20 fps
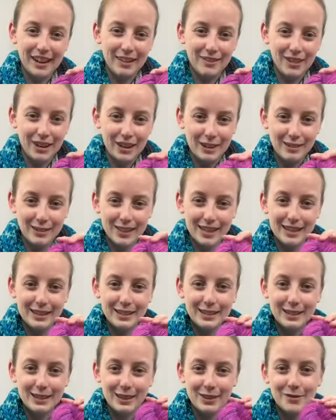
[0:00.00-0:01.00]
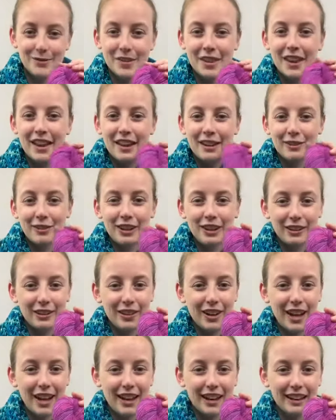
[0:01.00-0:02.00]
I'm going to use it. So I want to go
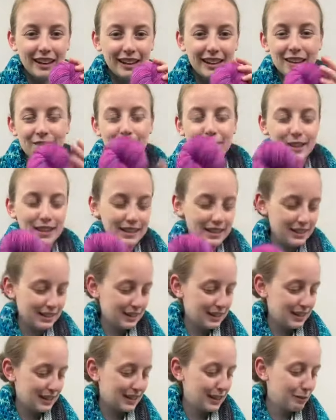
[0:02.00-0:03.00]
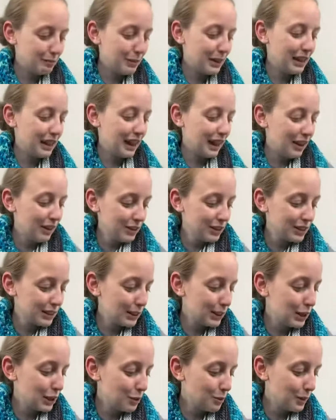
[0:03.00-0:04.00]
ahead and gift it to somebody else
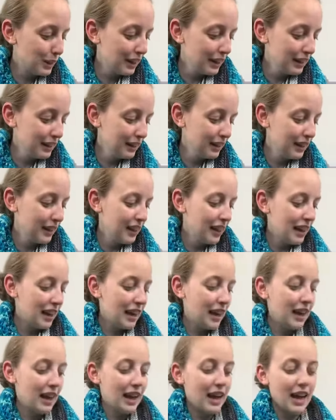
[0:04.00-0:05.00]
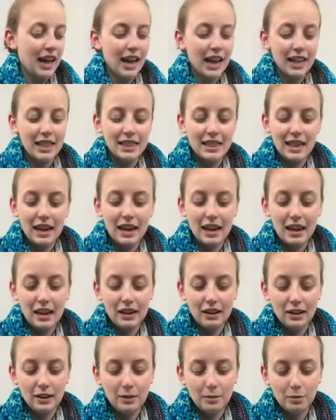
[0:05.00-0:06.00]
who will. And then
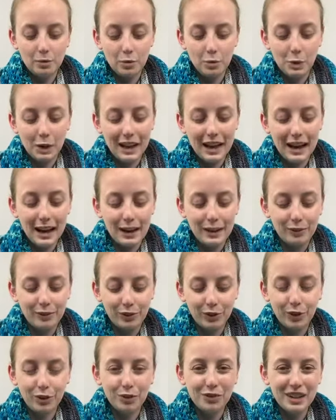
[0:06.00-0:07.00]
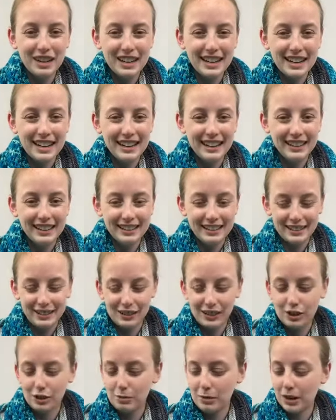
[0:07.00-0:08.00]
we have 3
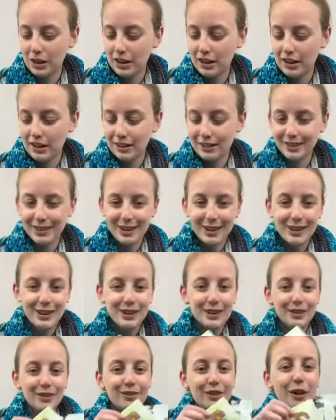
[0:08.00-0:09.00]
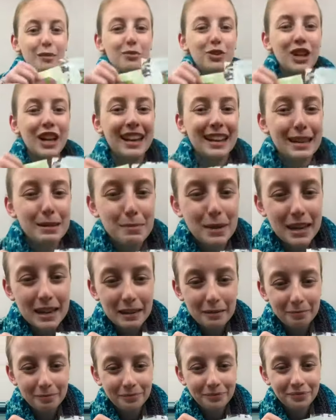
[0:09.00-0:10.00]
stitch markers from Channy Peas.